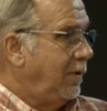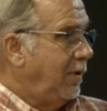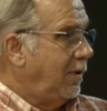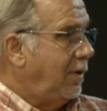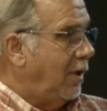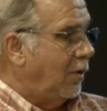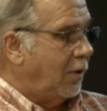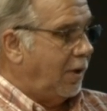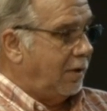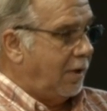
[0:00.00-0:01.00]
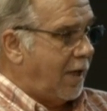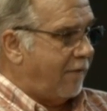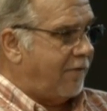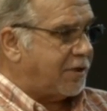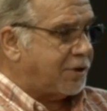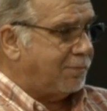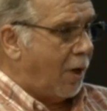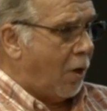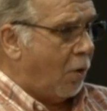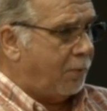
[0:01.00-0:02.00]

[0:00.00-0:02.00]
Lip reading: You have that small